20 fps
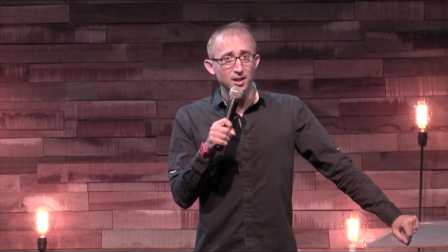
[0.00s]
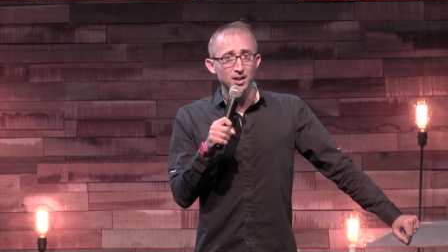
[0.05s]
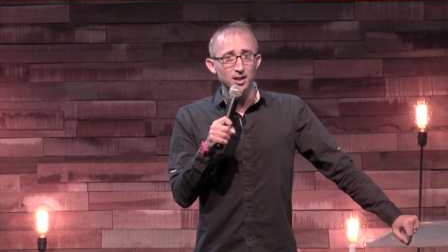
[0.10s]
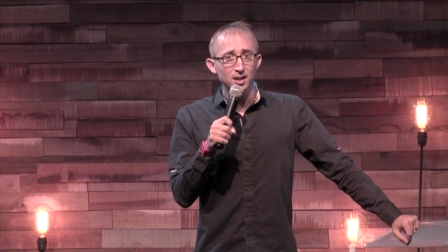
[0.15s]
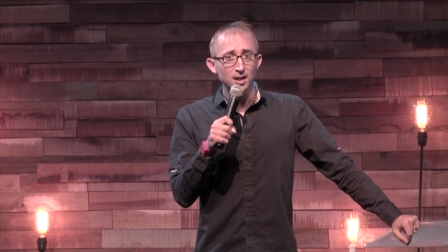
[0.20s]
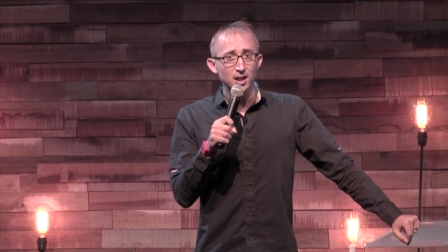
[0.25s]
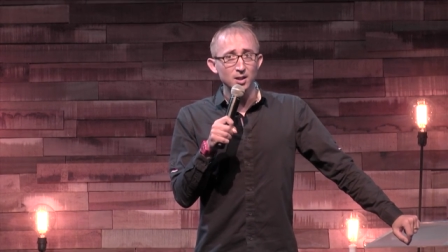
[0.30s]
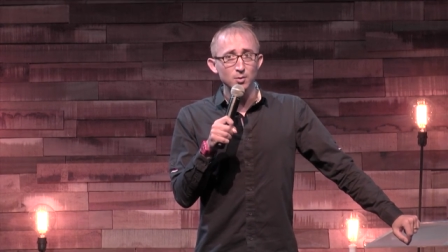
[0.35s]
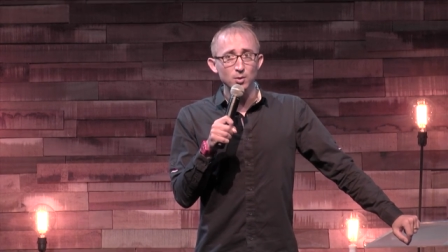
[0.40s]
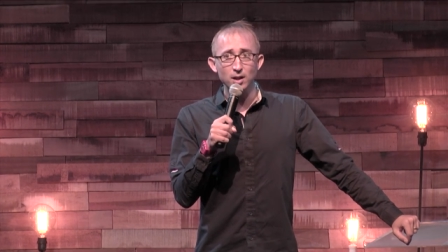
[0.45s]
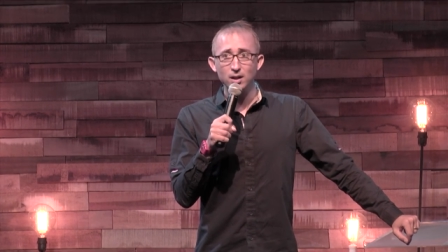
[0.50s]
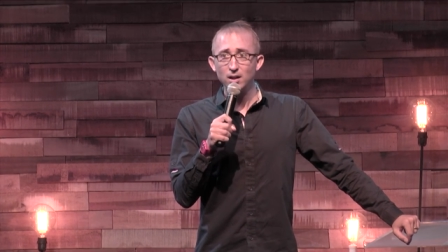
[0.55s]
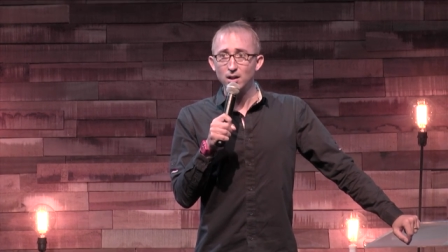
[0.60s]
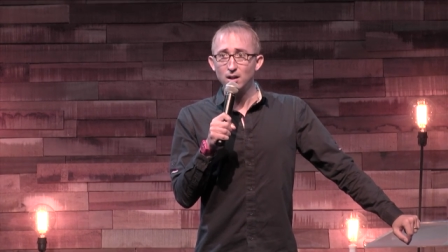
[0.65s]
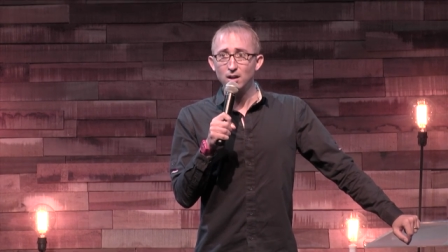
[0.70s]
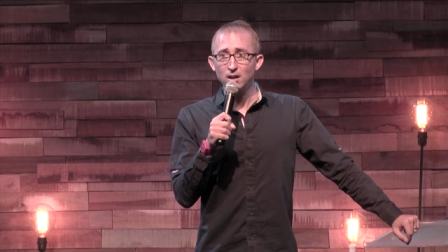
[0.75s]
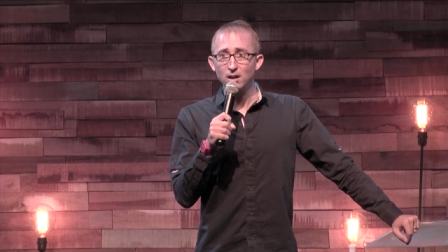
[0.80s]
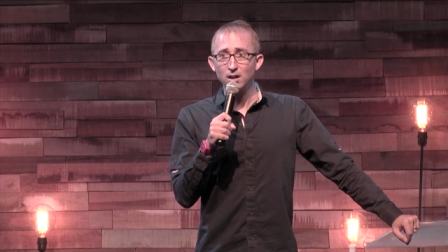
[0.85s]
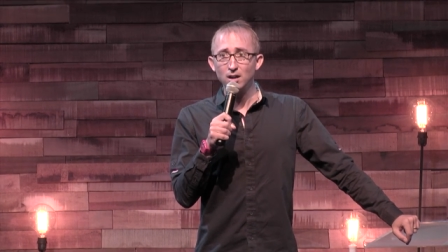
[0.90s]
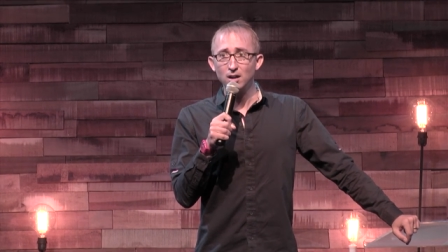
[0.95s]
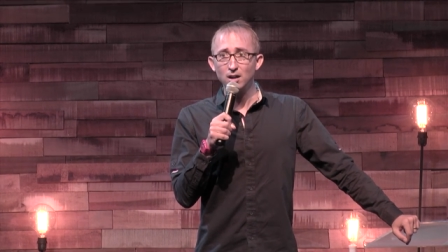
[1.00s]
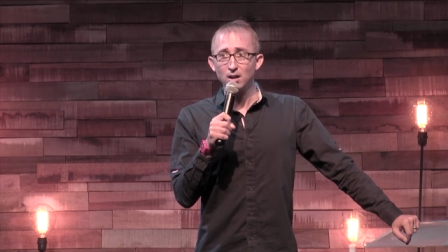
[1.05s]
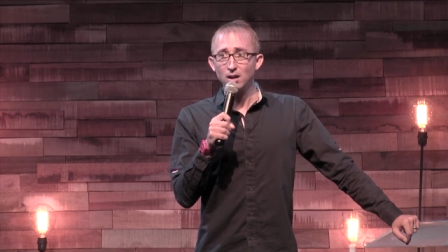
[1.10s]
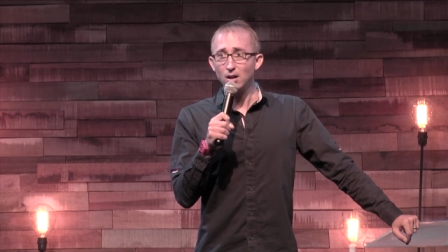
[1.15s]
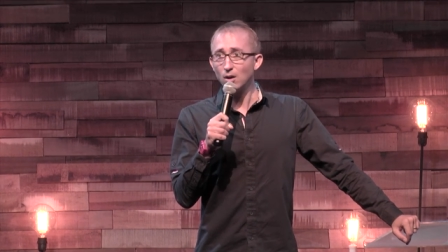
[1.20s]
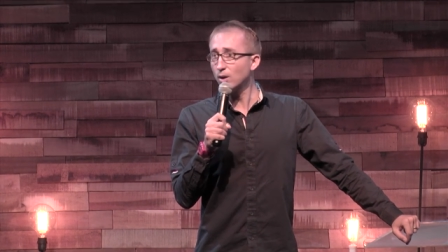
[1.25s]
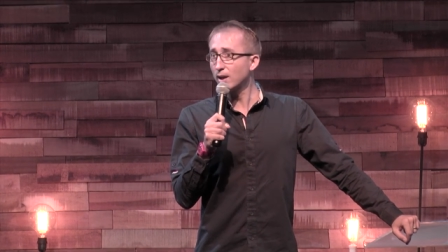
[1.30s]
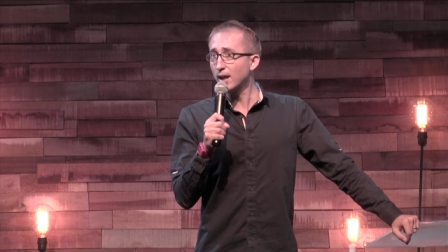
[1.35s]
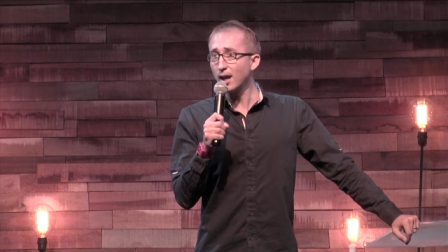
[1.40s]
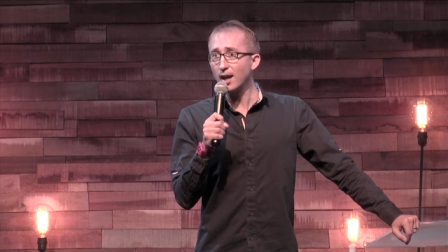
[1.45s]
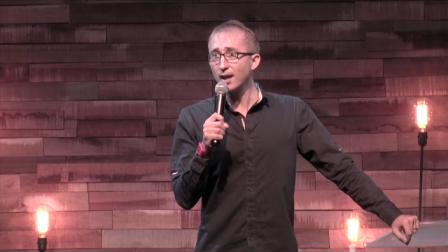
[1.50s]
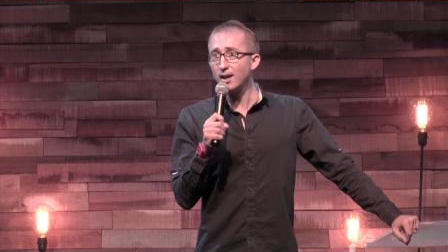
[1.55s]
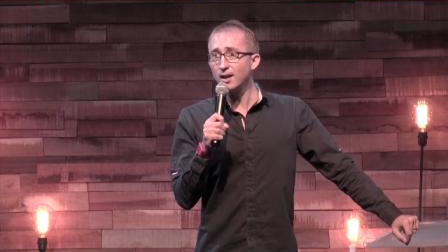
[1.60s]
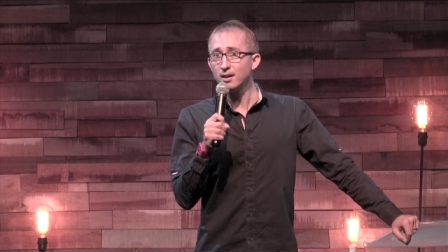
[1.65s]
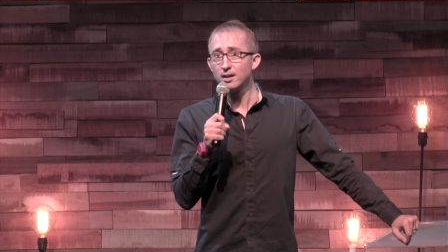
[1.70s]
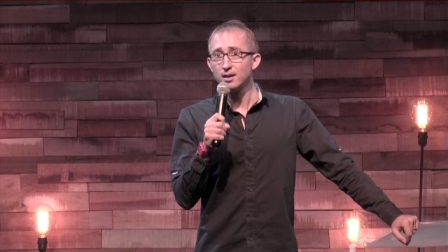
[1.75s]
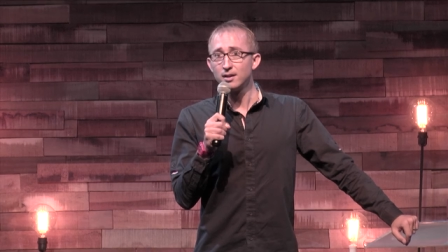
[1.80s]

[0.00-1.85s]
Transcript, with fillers: He went, "Okay."